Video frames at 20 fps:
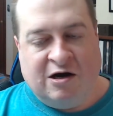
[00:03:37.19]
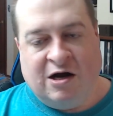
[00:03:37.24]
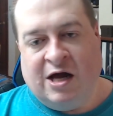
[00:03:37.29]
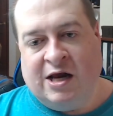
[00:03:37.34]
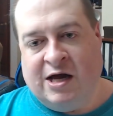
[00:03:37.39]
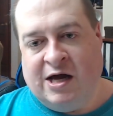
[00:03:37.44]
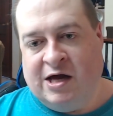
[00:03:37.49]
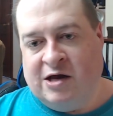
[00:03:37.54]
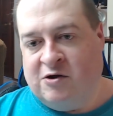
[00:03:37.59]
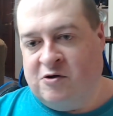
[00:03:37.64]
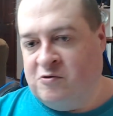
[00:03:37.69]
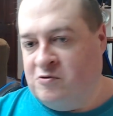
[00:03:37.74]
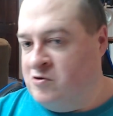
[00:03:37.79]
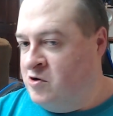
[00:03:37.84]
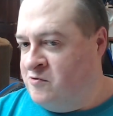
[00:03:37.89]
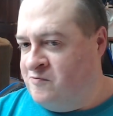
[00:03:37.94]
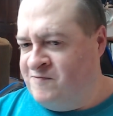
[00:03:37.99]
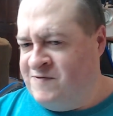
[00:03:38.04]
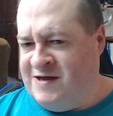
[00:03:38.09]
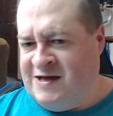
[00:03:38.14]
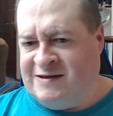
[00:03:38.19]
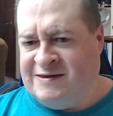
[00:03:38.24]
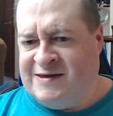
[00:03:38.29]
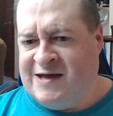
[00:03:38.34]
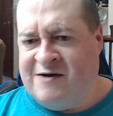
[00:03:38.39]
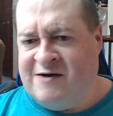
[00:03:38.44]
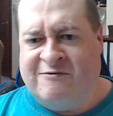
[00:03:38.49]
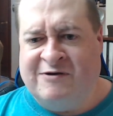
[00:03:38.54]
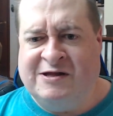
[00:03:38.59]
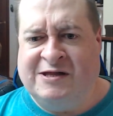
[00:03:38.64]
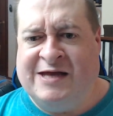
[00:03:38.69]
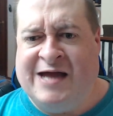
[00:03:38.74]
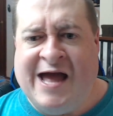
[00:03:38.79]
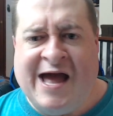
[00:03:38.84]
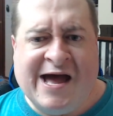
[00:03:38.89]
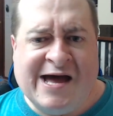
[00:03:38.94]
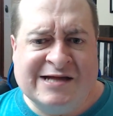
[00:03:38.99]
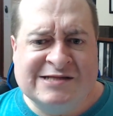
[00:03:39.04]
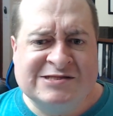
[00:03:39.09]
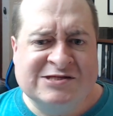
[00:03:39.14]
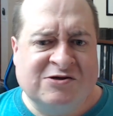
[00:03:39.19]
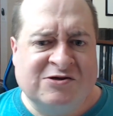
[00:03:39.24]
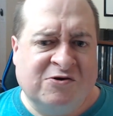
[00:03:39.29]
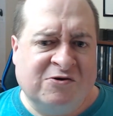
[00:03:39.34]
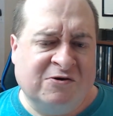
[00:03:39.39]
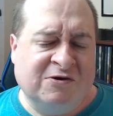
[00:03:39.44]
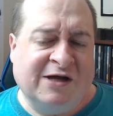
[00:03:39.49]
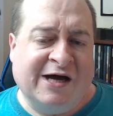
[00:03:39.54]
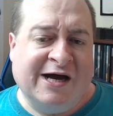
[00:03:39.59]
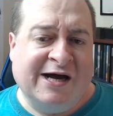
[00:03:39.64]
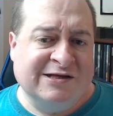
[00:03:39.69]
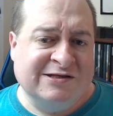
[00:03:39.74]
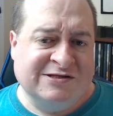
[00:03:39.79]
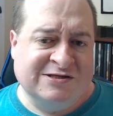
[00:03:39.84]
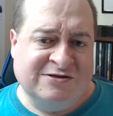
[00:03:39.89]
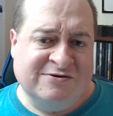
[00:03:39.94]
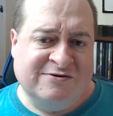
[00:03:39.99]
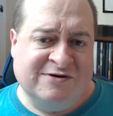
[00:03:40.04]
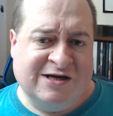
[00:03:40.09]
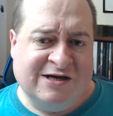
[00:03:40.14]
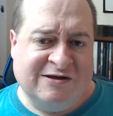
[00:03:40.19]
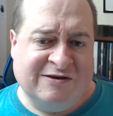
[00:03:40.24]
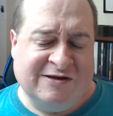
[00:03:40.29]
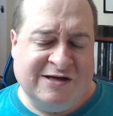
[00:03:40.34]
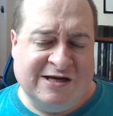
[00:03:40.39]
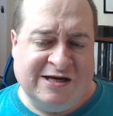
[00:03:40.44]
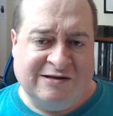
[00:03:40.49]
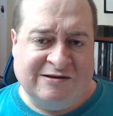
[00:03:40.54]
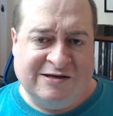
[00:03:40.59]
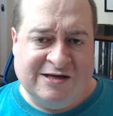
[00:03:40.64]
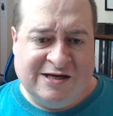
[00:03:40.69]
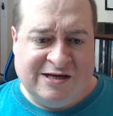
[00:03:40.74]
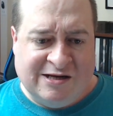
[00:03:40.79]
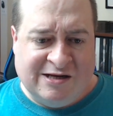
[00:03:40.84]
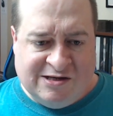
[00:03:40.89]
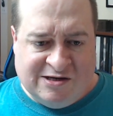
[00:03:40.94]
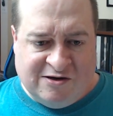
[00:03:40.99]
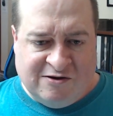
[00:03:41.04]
And I don't think that really adds a whole lot to it. I think that,